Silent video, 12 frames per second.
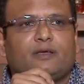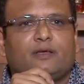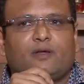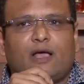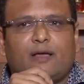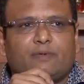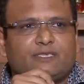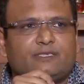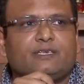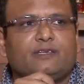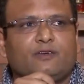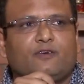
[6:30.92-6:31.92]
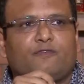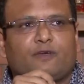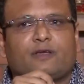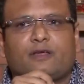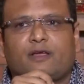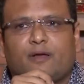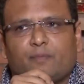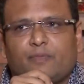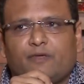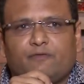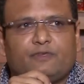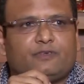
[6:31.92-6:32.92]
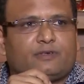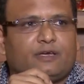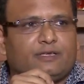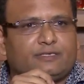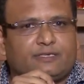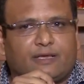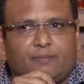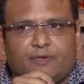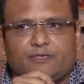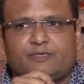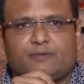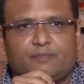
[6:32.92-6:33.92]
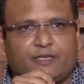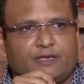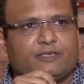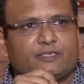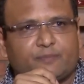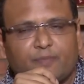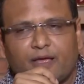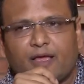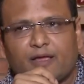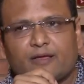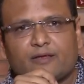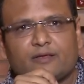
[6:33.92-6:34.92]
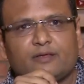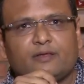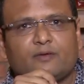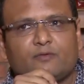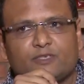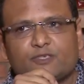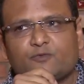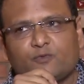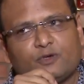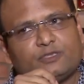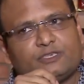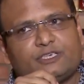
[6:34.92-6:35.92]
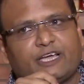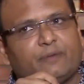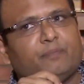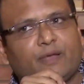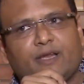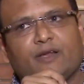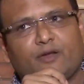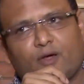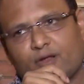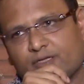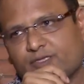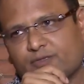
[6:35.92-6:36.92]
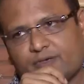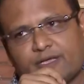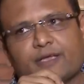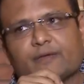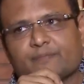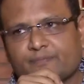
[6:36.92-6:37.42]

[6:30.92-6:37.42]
You know, I'm a CEO of a company which I established some 10 years back, which is worth $10 billion today.